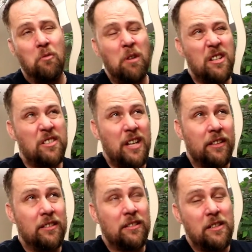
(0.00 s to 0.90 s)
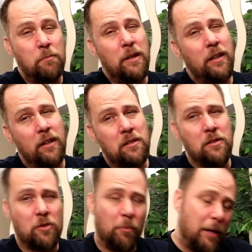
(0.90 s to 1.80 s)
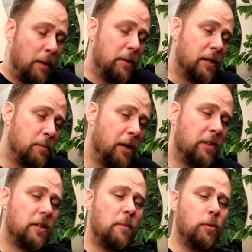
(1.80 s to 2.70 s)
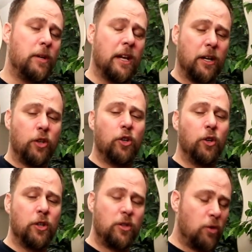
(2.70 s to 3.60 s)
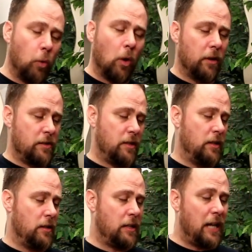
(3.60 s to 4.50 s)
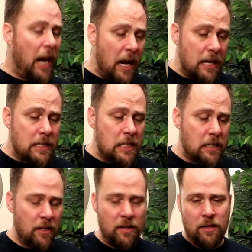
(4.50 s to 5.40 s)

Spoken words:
which technically speaking isn't so bad, because by the time you get a good quality case,